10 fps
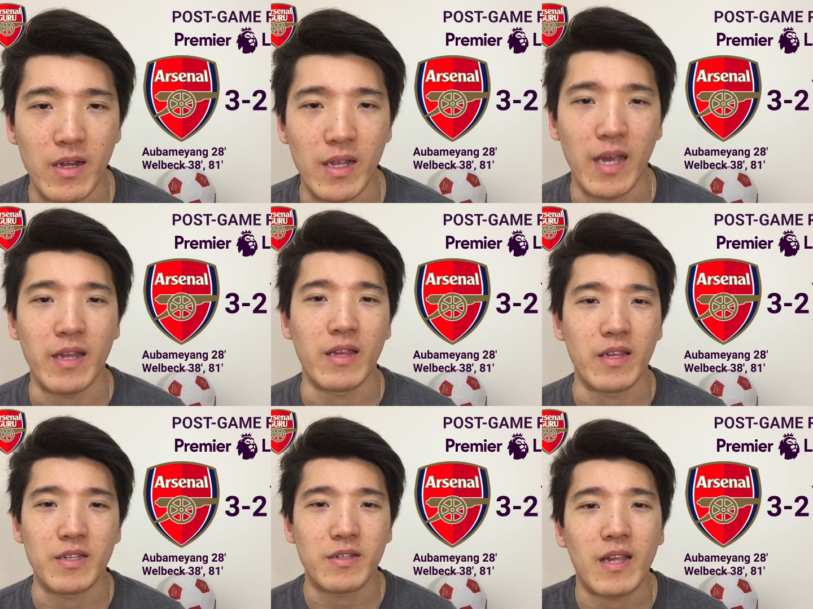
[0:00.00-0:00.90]
Like,
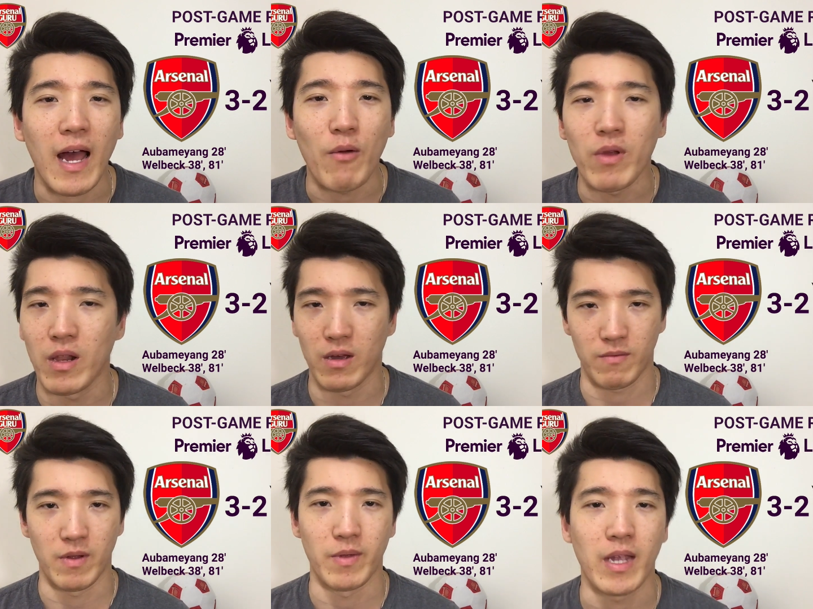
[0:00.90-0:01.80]
this is how we looked
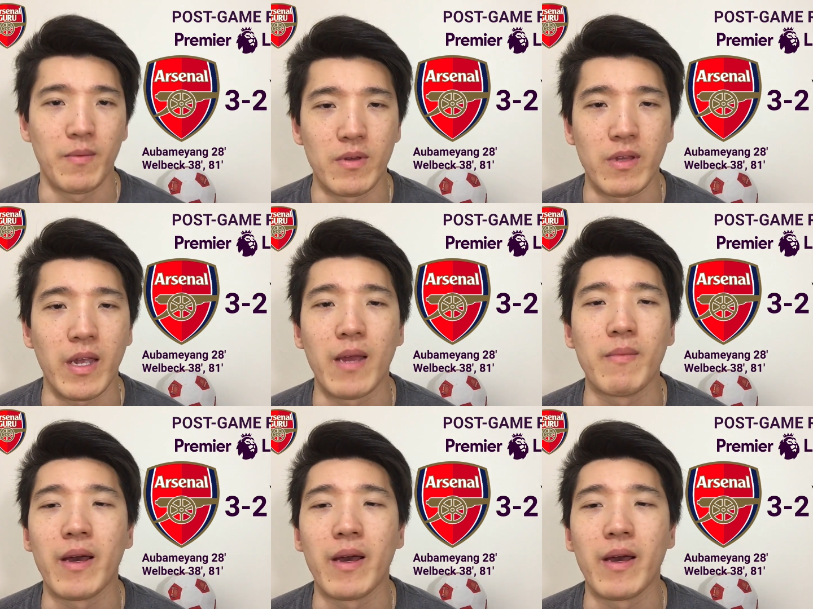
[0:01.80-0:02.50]
when we came to the game.